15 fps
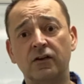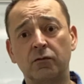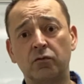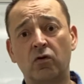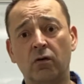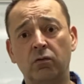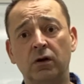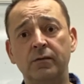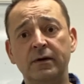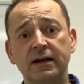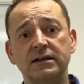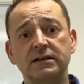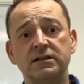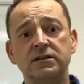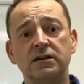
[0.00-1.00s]
the problem
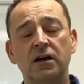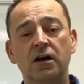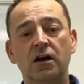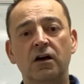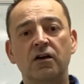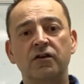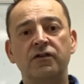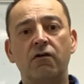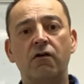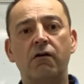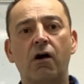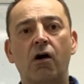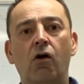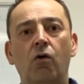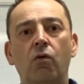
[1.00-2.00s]
is, there are
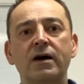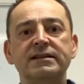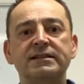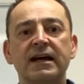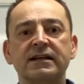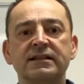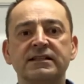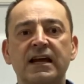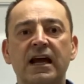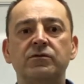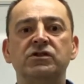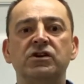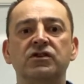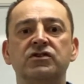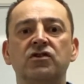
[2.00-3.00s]
always
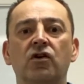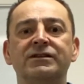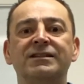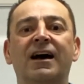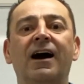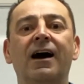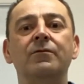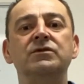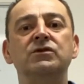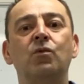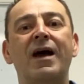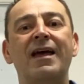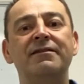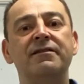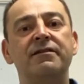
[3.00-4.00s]
exceptions or times
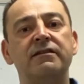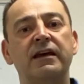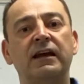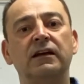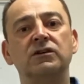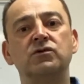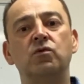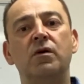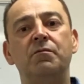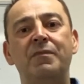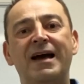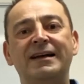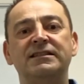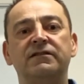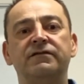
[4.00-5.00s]
when things were
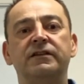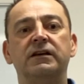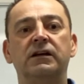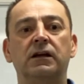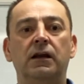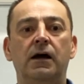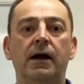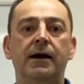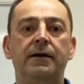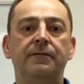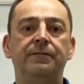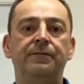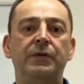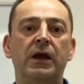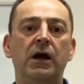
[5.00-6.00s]
better for the client.
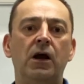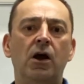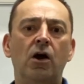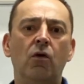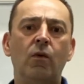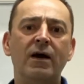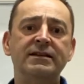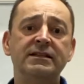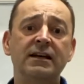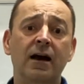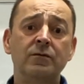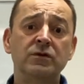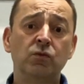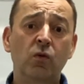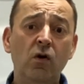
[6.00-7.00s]
when
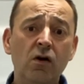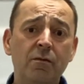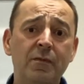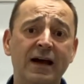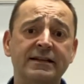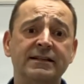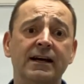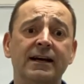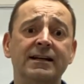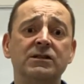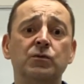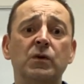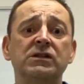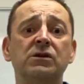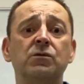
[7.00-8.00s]
times were better, and
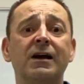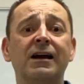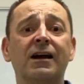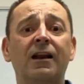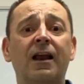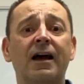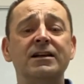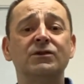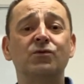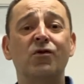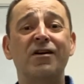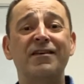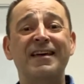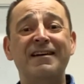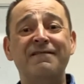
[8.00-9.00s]
especially when clients were
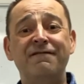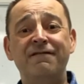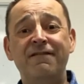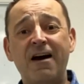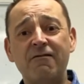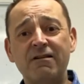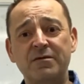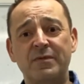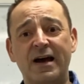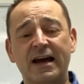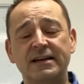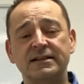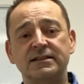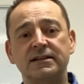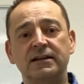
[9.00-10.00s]
at their very
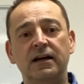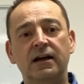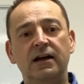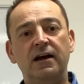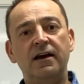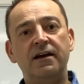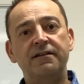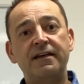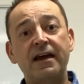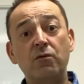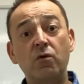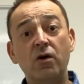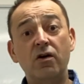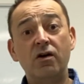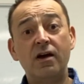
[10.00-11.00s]
best, they
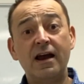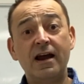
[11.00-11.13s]
were